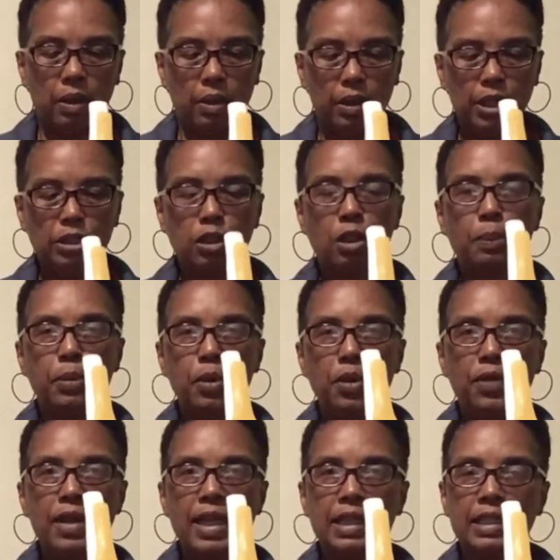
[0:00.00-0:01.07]
these little
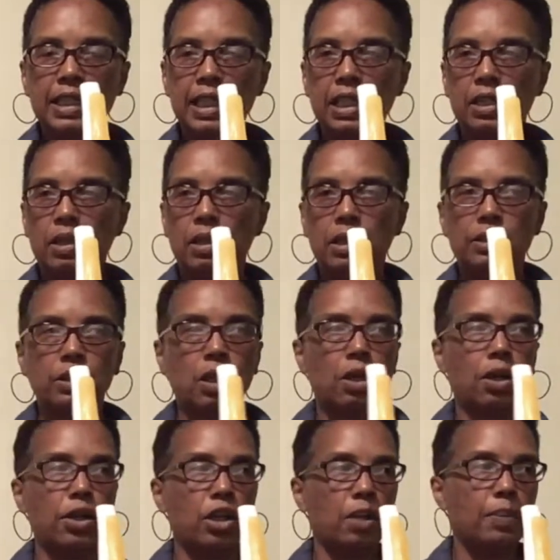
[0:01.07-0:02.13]
blue things here is
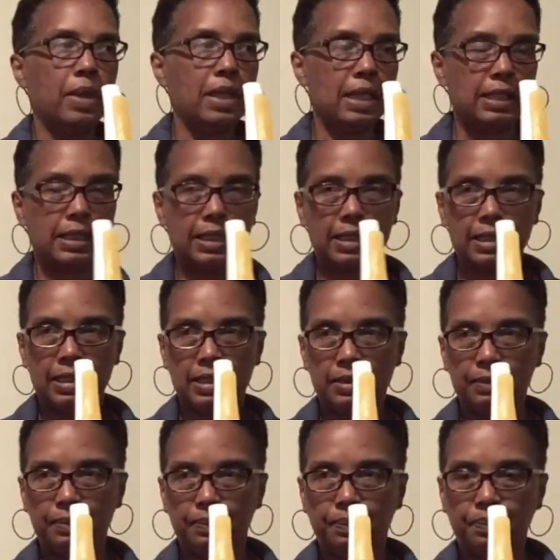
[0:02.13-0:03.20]
called your meniscus.
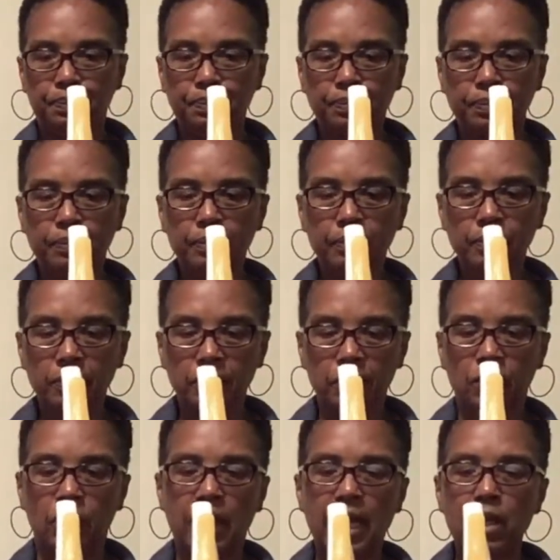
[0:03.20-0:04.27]

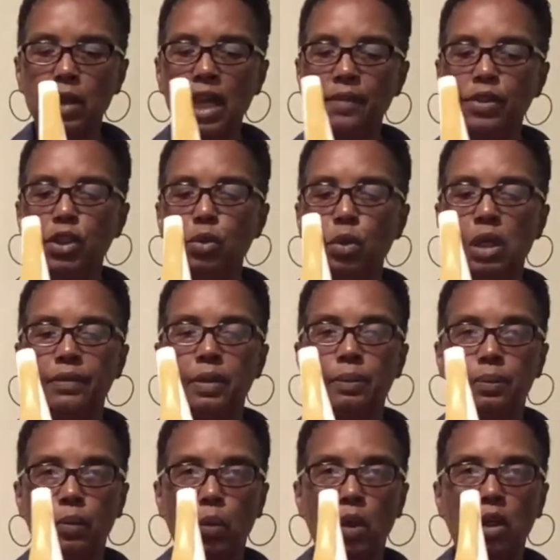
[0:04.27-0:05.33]
Okay, you have 2 of them,
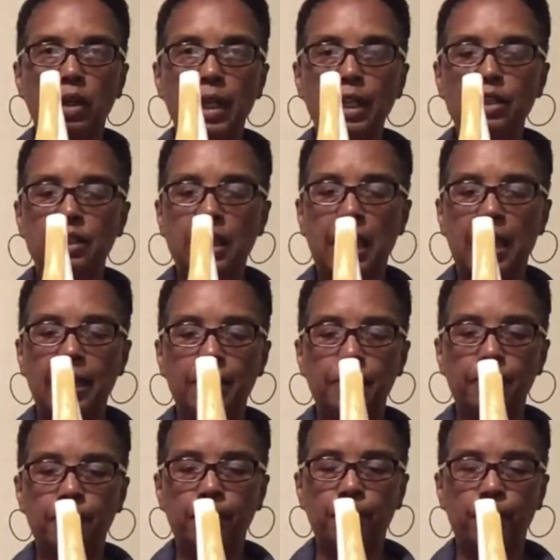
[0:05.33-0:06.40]
one on each side.
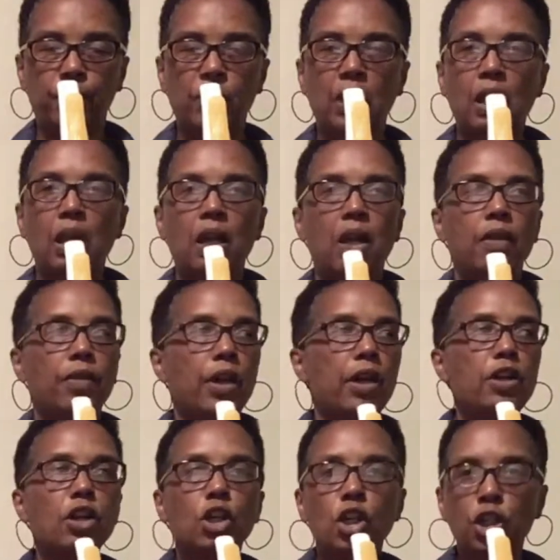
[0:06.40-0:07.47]
They're
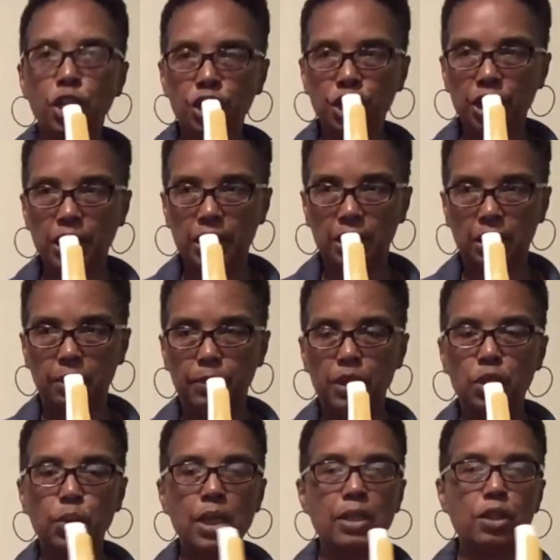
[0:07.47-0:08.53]
your cushion
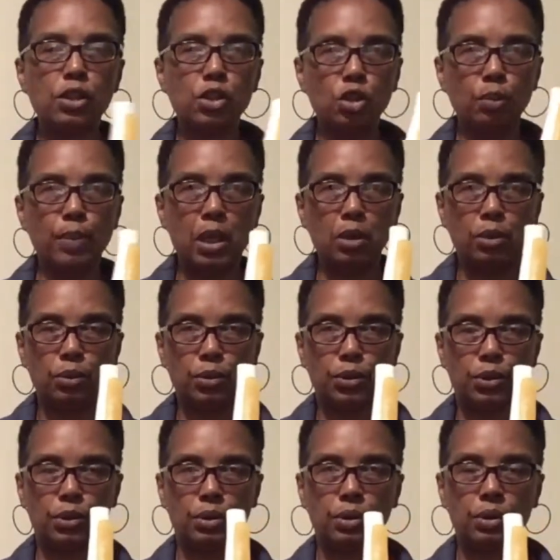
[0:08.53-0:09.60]
between the 2 bones.